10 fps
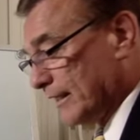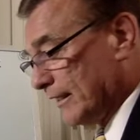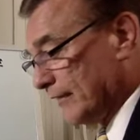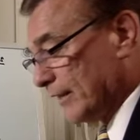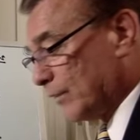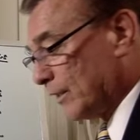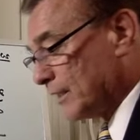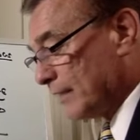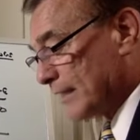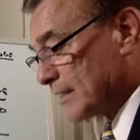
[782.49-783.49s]
If they wanted to
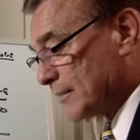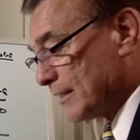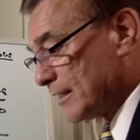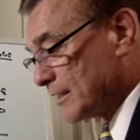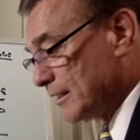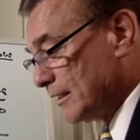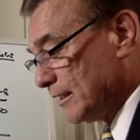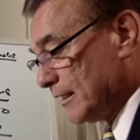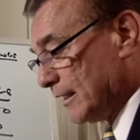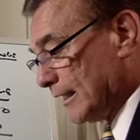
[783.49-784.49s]
maximize
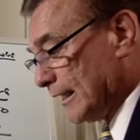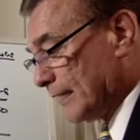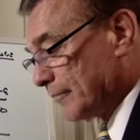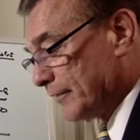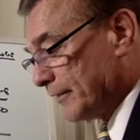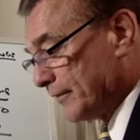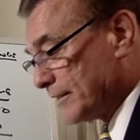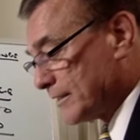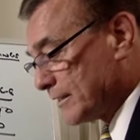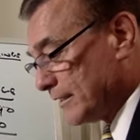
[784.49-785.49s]

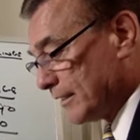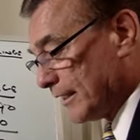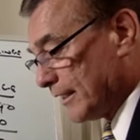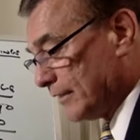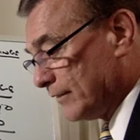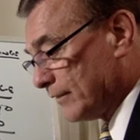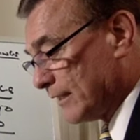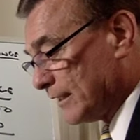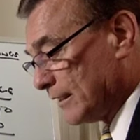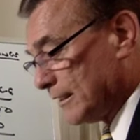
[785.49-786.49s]
profits, then you've
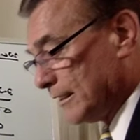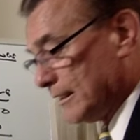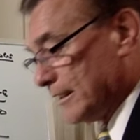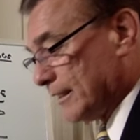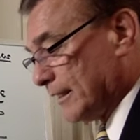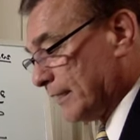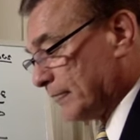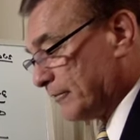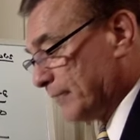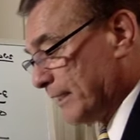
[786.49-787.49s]
got the number
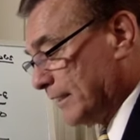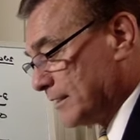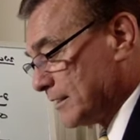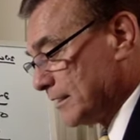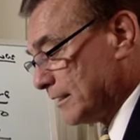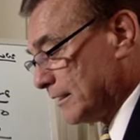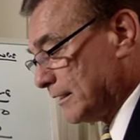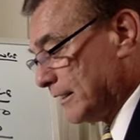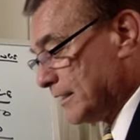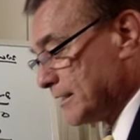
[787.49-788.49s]
of bins
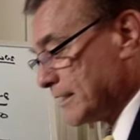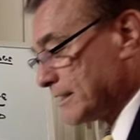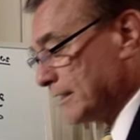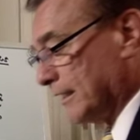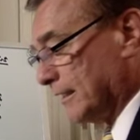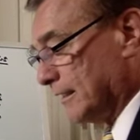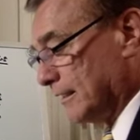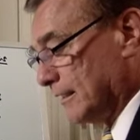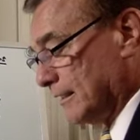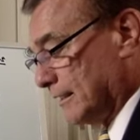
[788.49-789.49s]
is 16
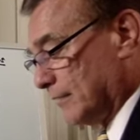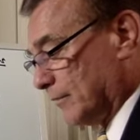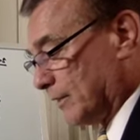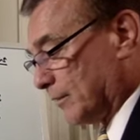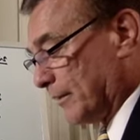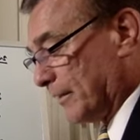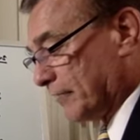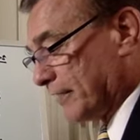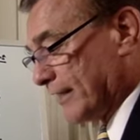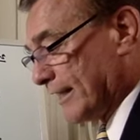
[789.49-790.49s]
multiplied by
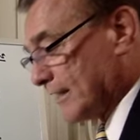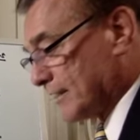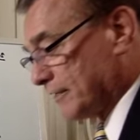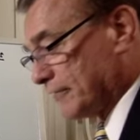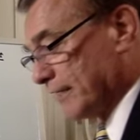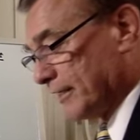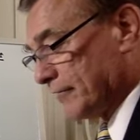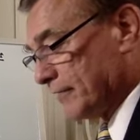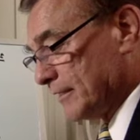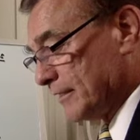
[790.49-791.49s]

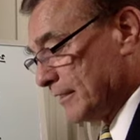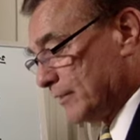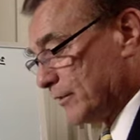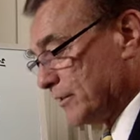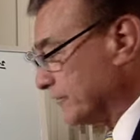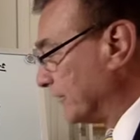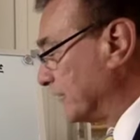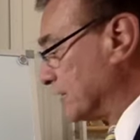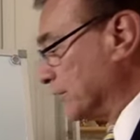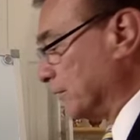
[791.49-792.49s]
3,300, which is
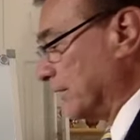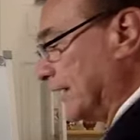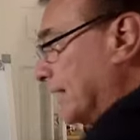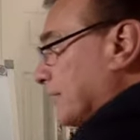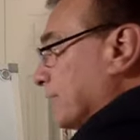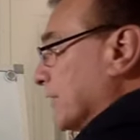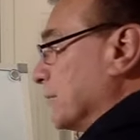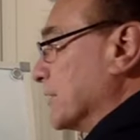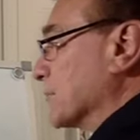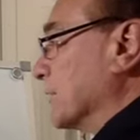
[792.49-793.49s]
52,800. Let
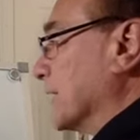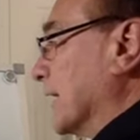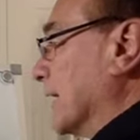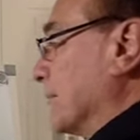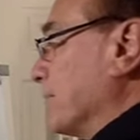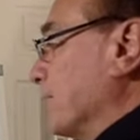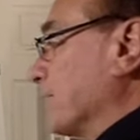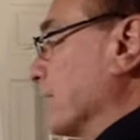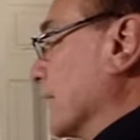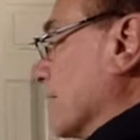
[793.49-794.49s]
me just put that up.
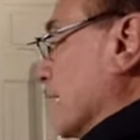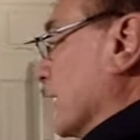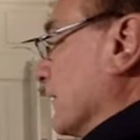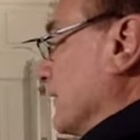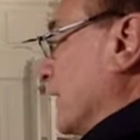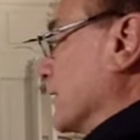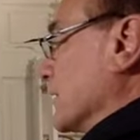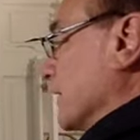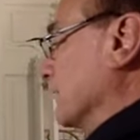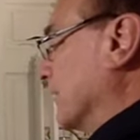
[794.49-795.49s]
We're going to focus
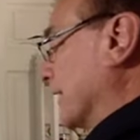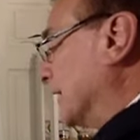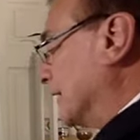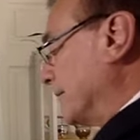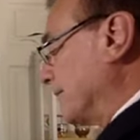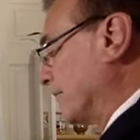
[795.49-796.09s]
on the regular.